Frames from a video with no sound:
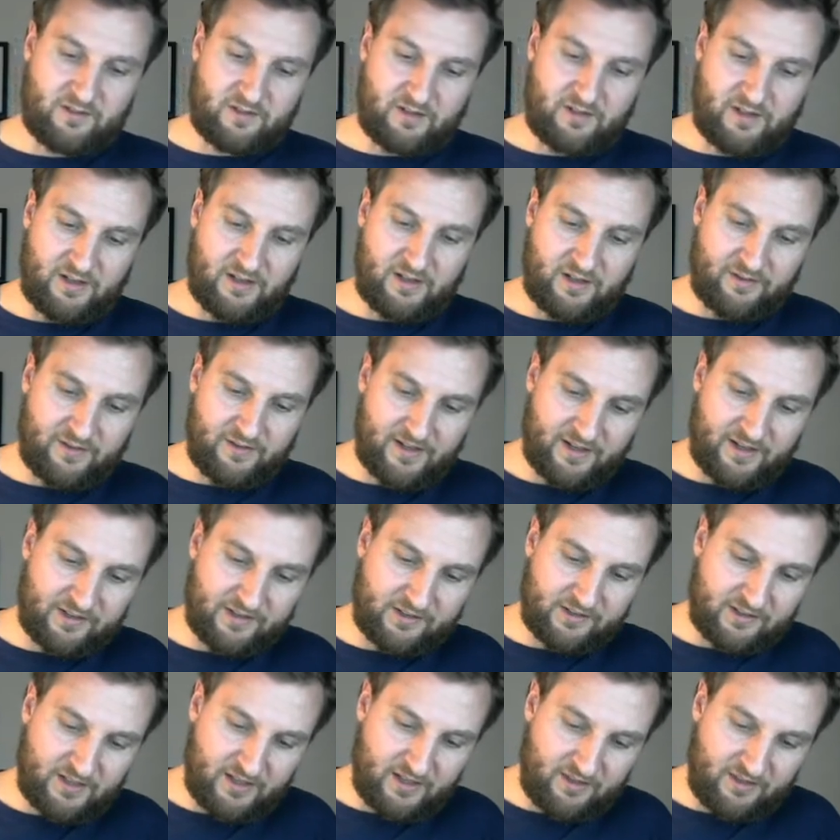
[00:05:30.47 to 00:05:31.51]
And if I
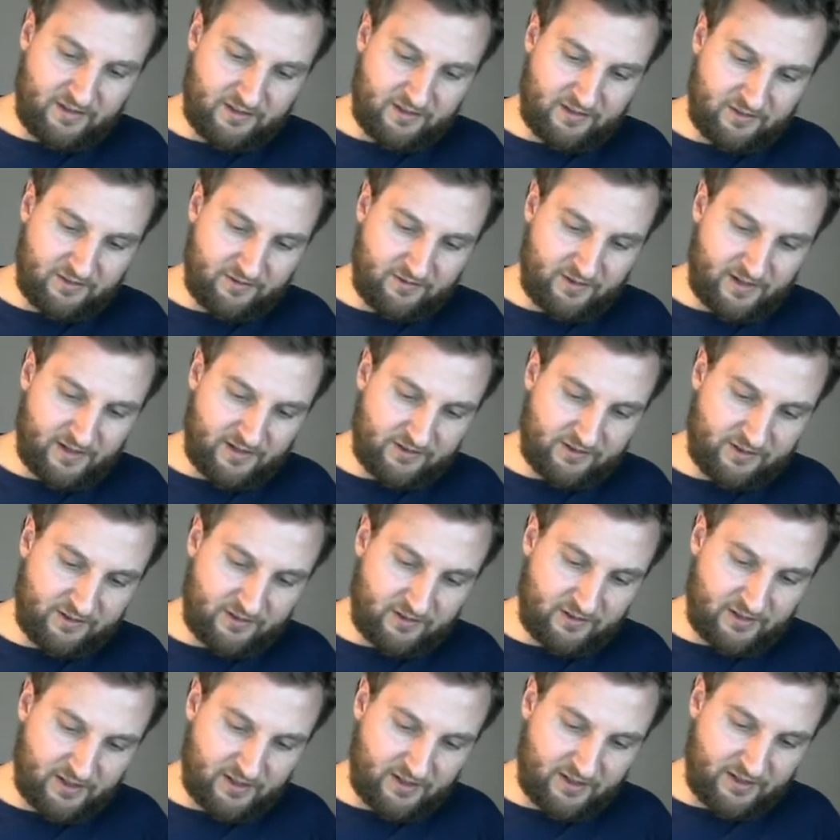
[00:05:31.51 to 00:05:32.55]
extend this divisor
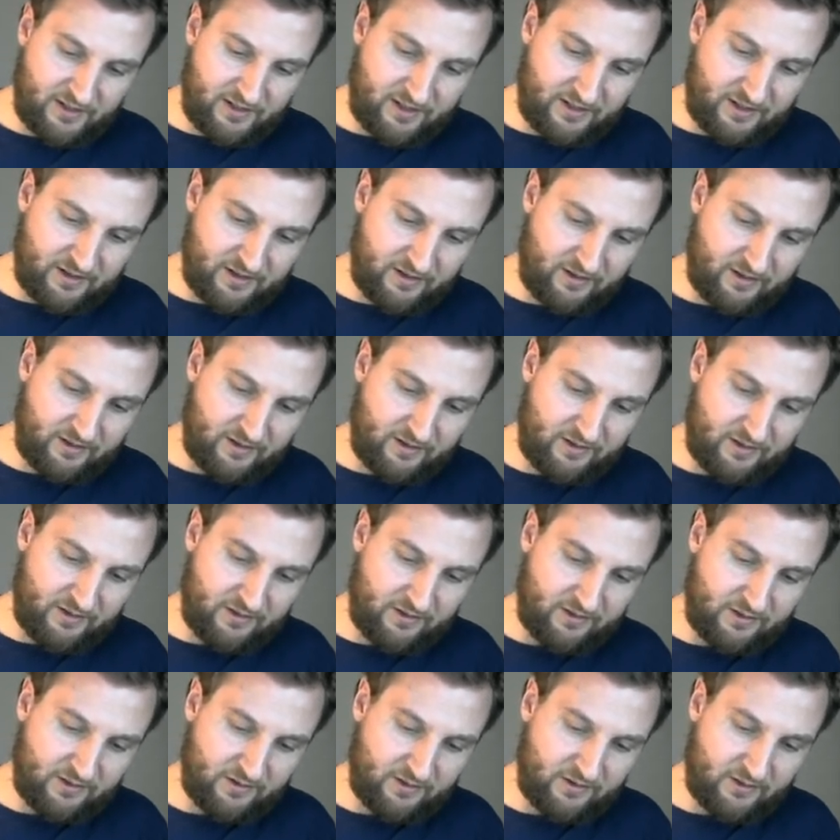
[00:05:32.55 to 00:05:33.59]
line here,
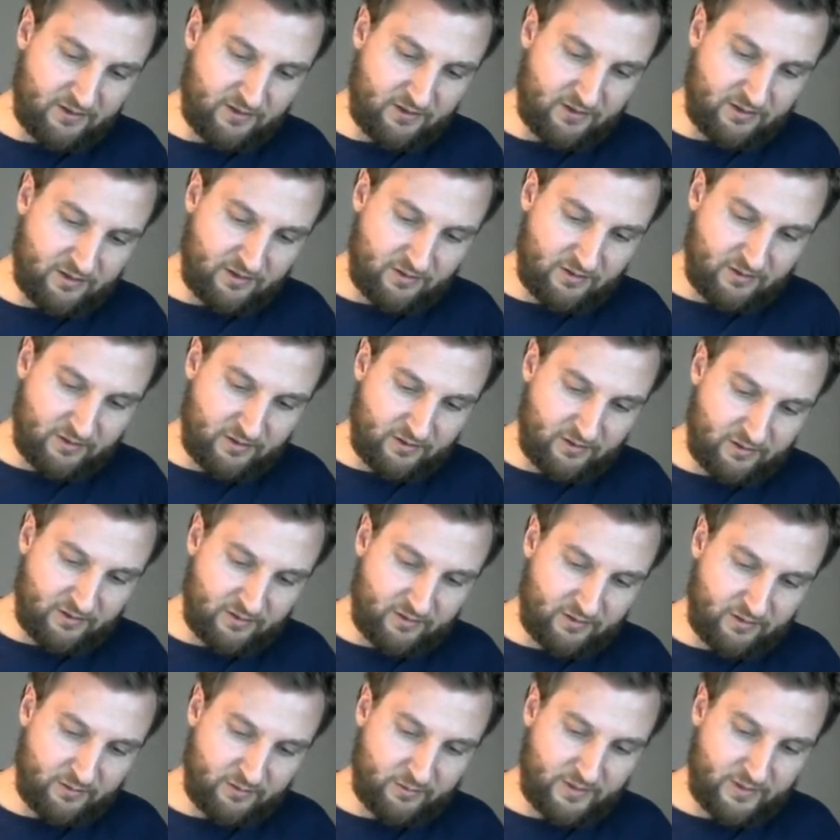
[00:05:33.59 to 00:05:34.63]

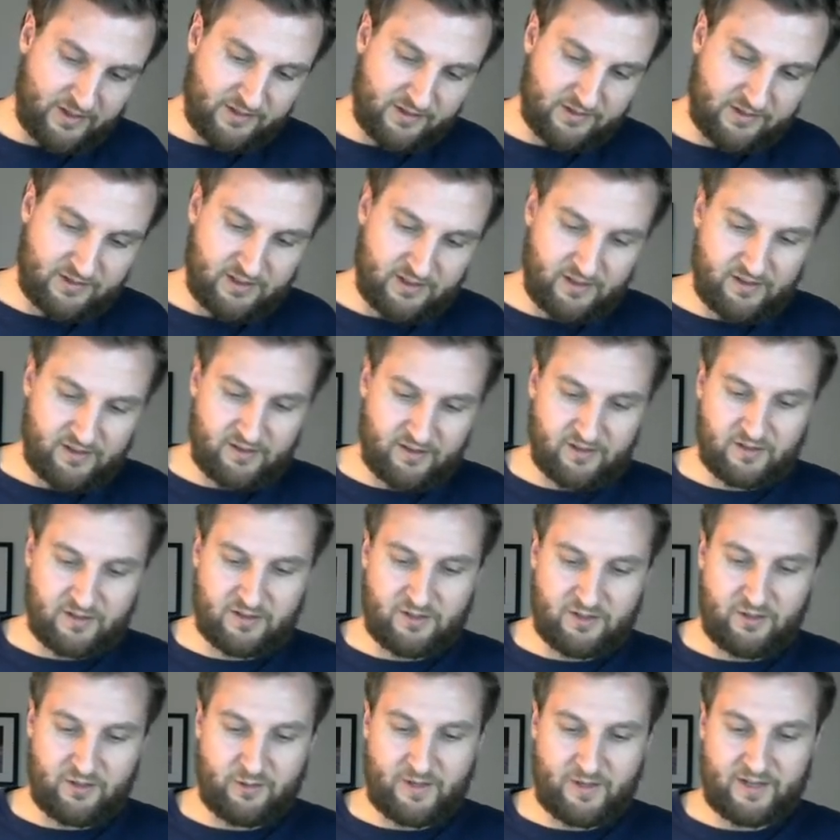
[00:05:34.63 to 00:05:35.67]
we can see that the
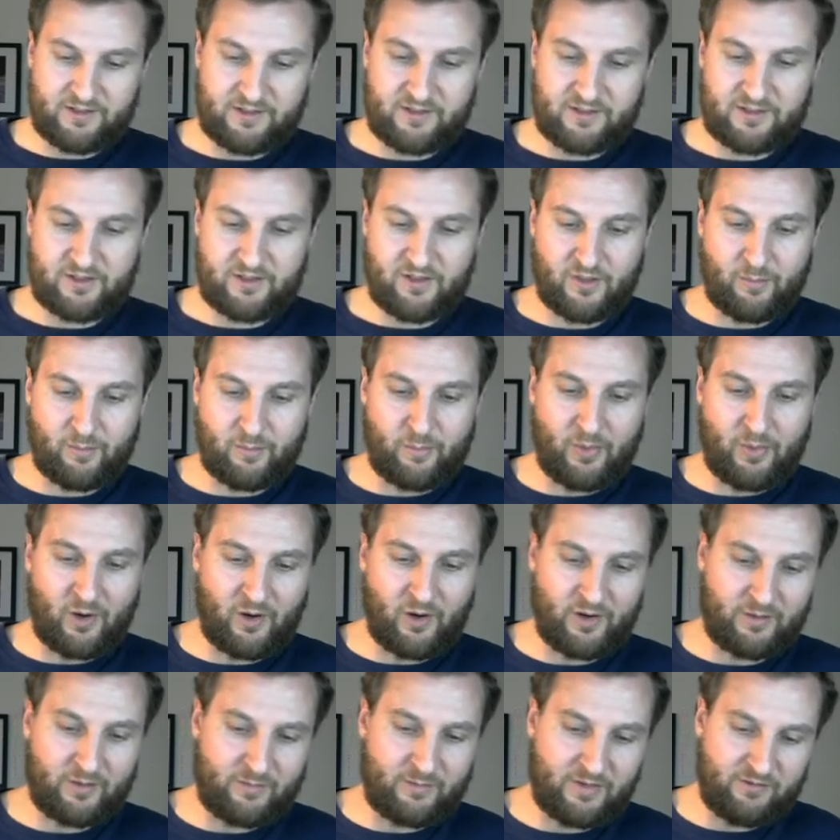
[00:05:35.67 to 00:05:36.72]
2x is on the
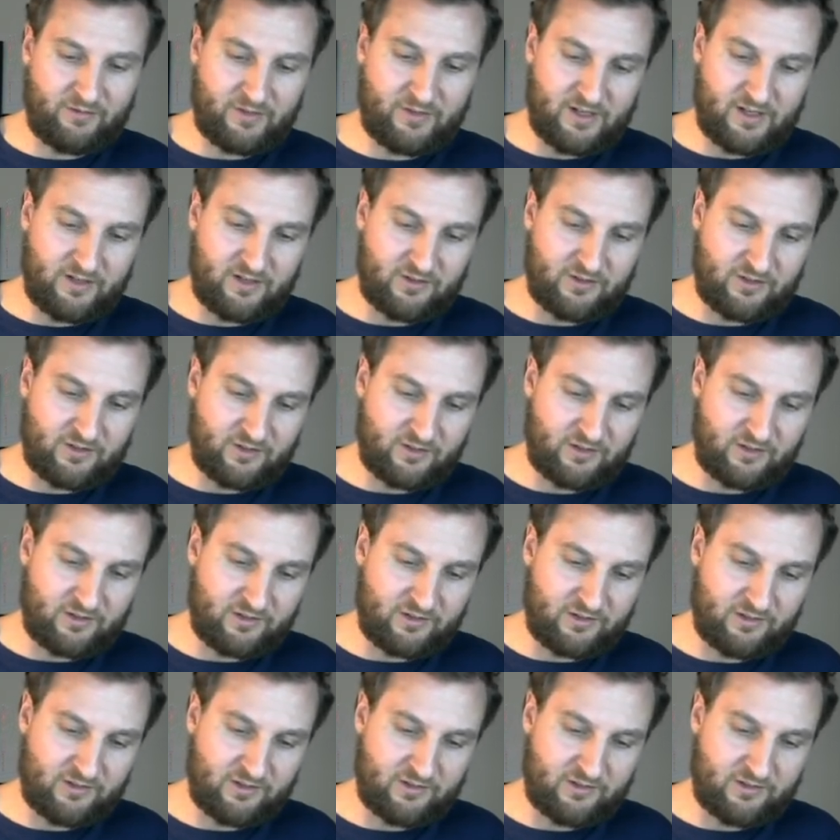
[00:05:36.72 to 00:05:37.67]
bottom of the integral.